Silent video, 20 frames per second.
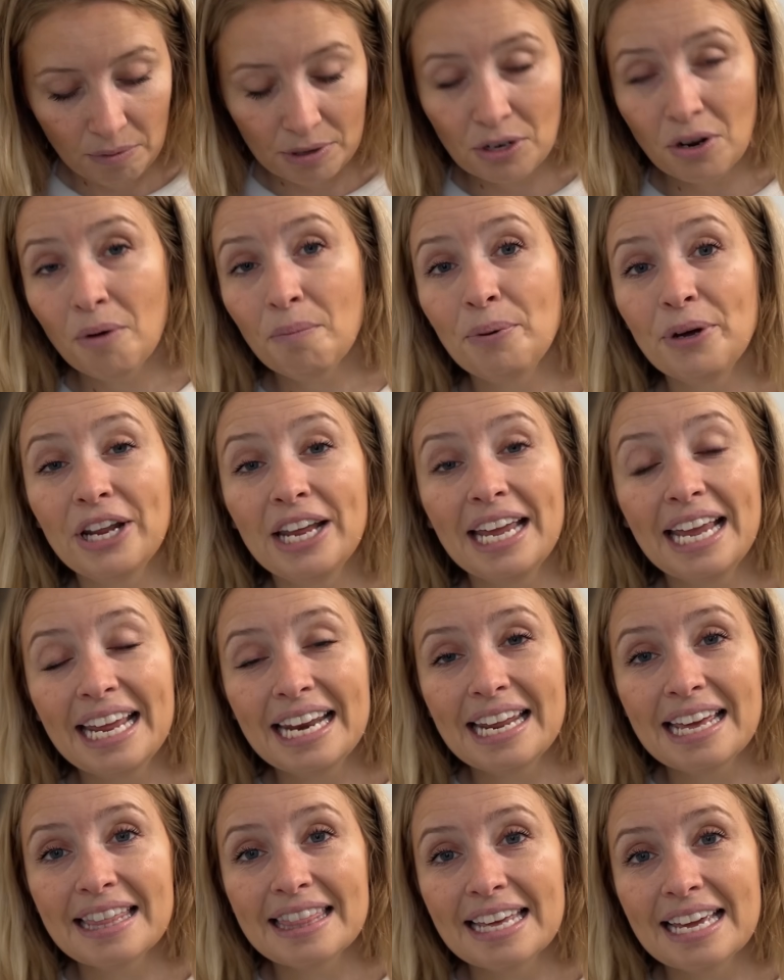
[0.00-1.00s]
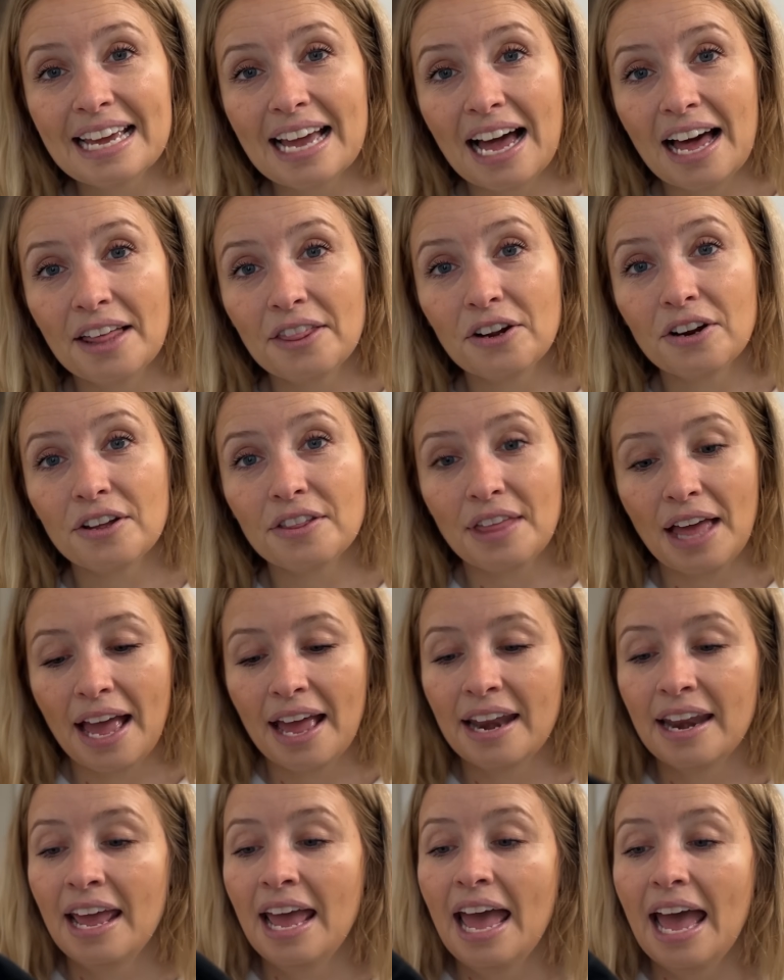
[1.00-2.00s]
We don't put it anything other
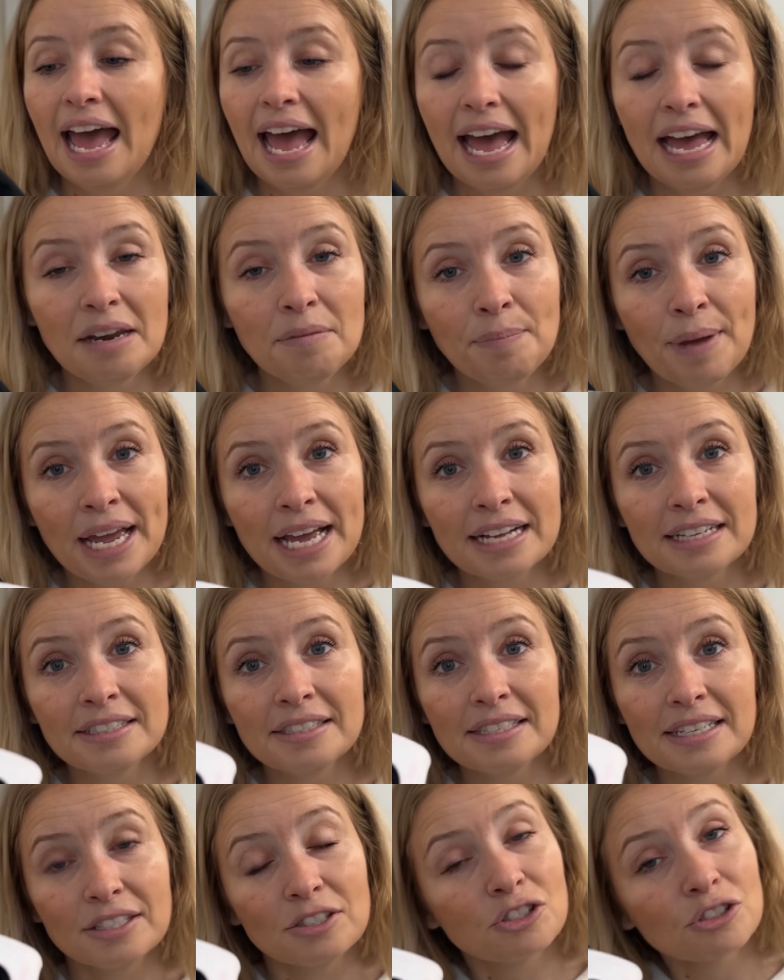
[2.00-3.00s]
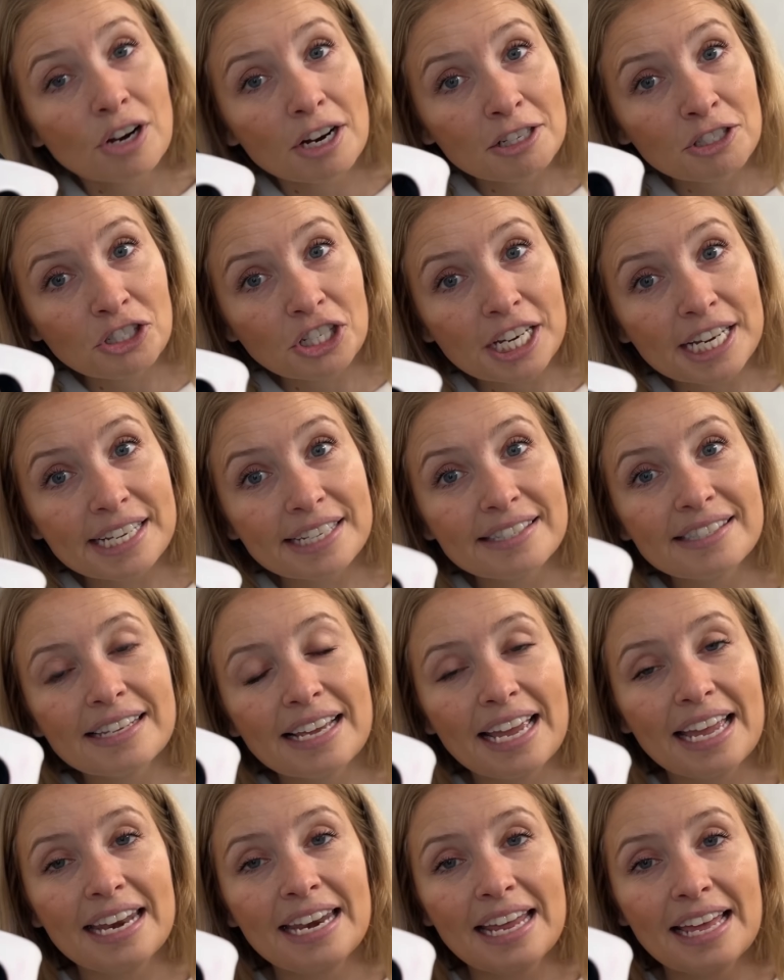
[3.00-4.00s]
than headbands, it's
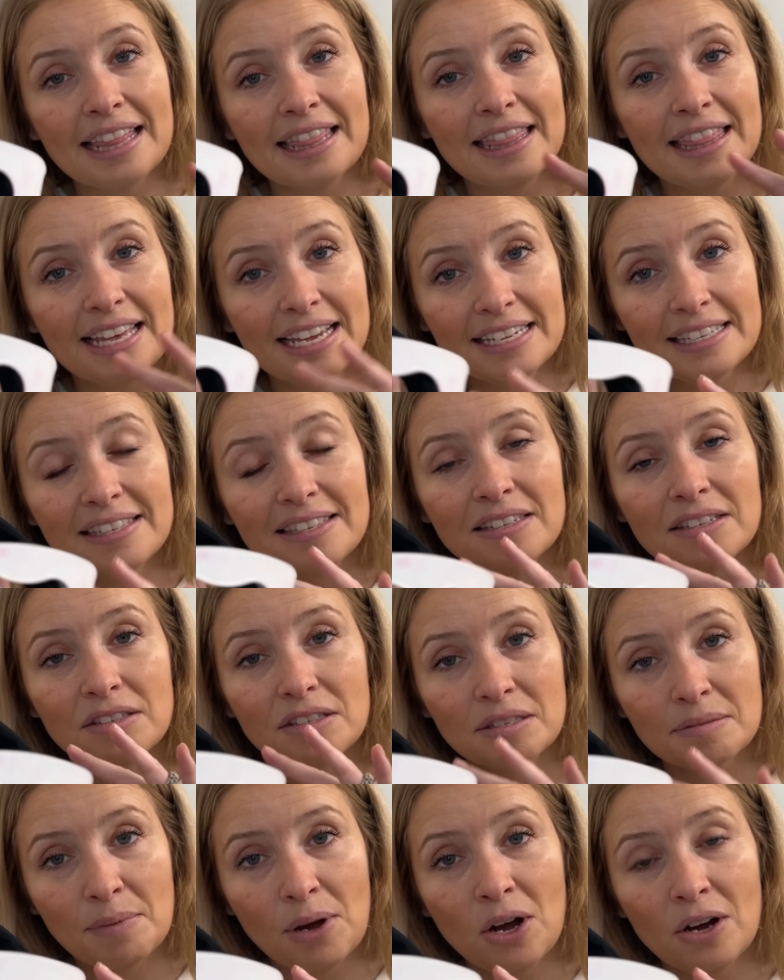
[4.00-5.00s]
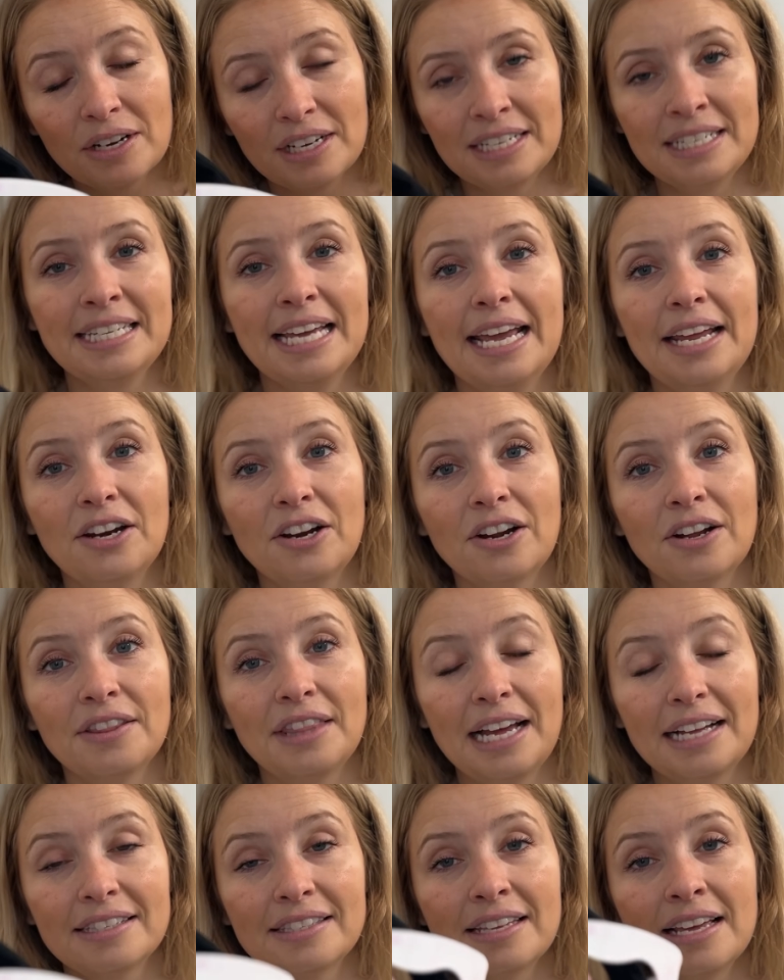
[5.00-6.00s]
scrunchies in this small container
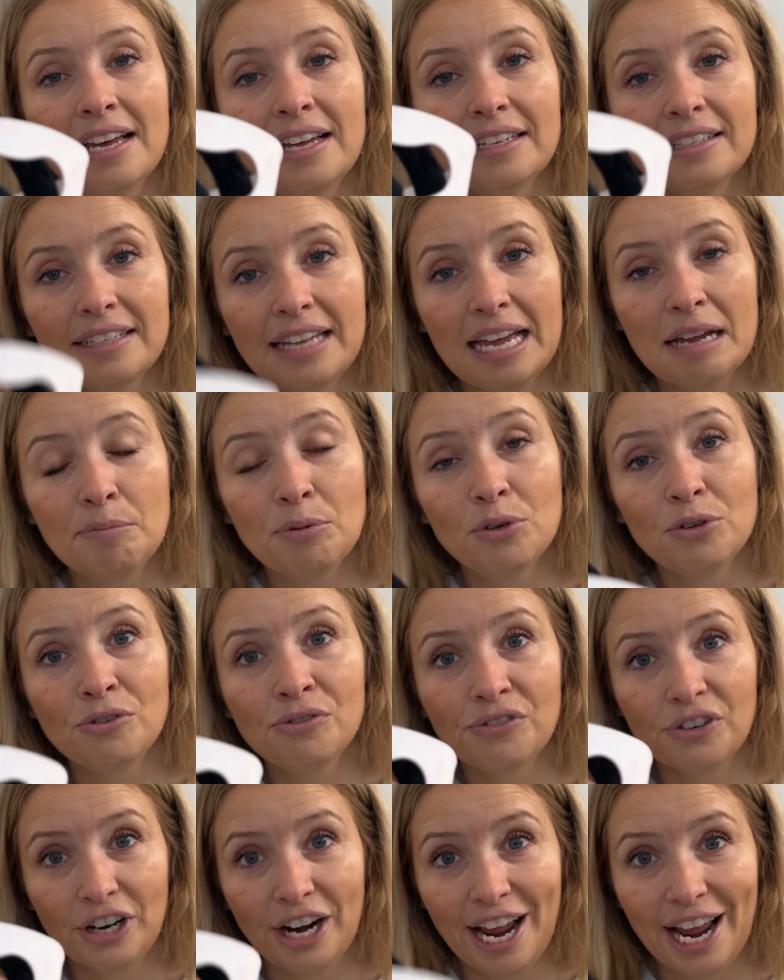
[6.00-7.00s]
that's labeled for